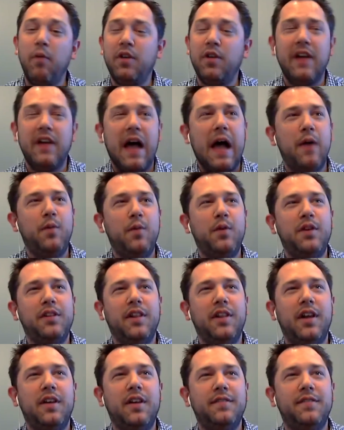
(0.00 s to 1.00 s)
would
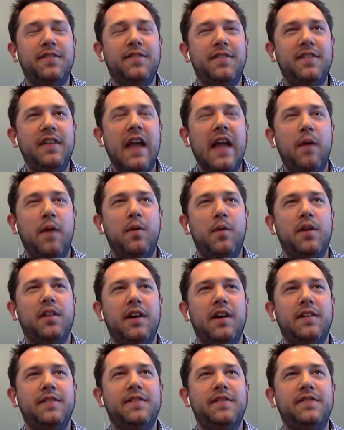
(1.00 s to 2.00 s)
love
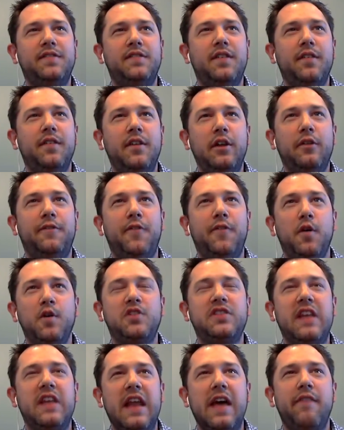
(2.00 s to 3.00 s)
to, folks
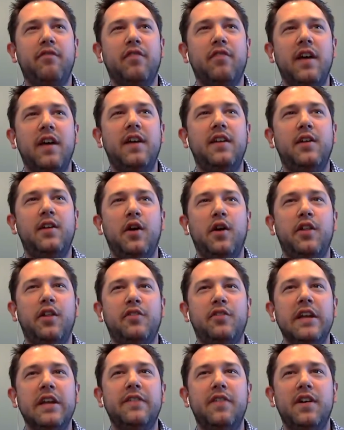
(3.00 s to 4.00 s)
that have read all
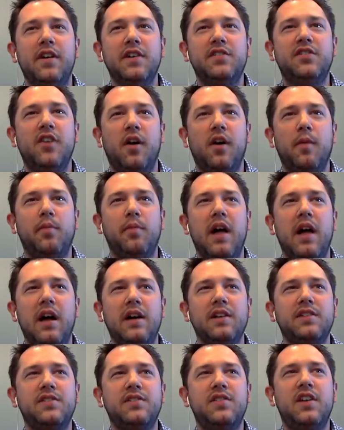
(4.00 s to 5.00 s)
3 of us, our
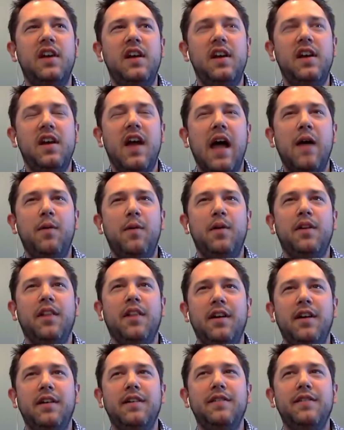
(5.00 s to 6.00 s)
blogs, I would
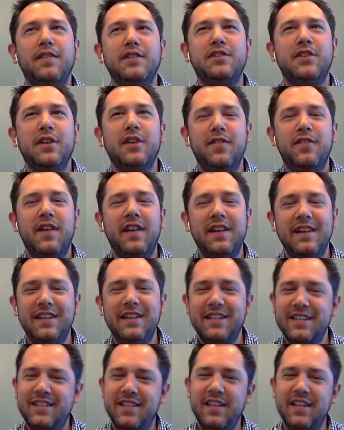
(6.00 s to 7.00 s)
love a survey
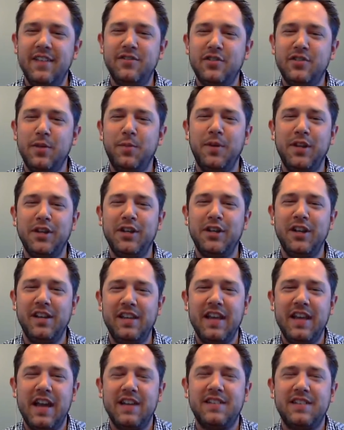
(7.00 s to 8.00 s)
to see if somebody could
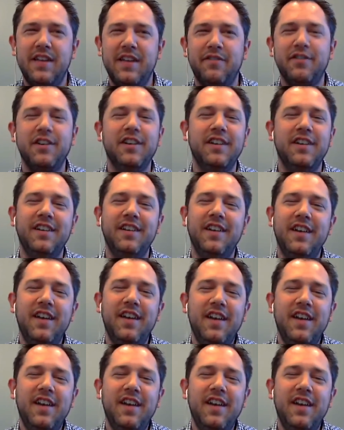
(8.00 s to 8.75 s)
guess every